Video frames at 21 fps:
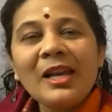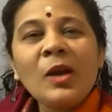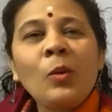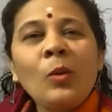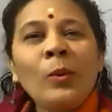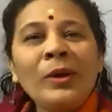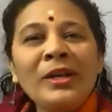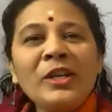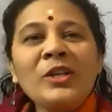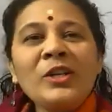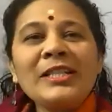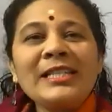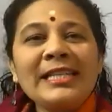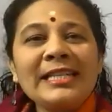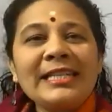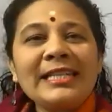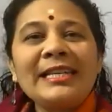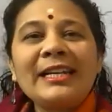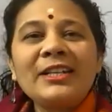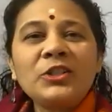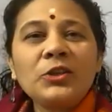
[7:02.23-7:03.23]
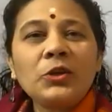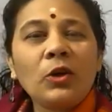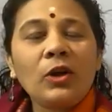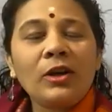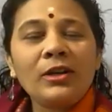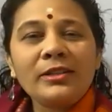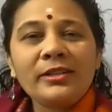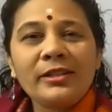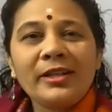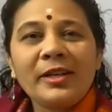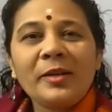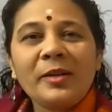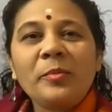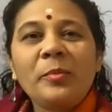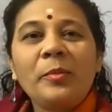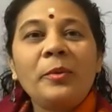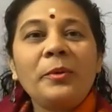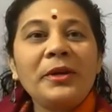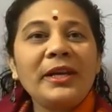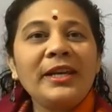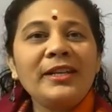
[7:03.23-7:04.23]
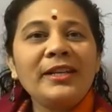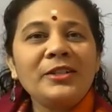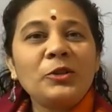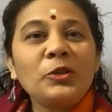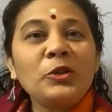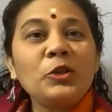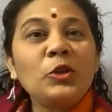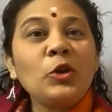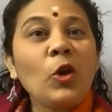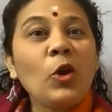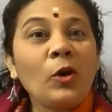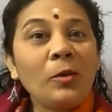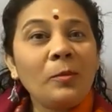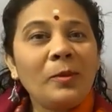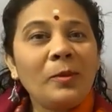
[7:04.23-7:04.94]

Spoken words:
When you're sitting at your altar and praying to your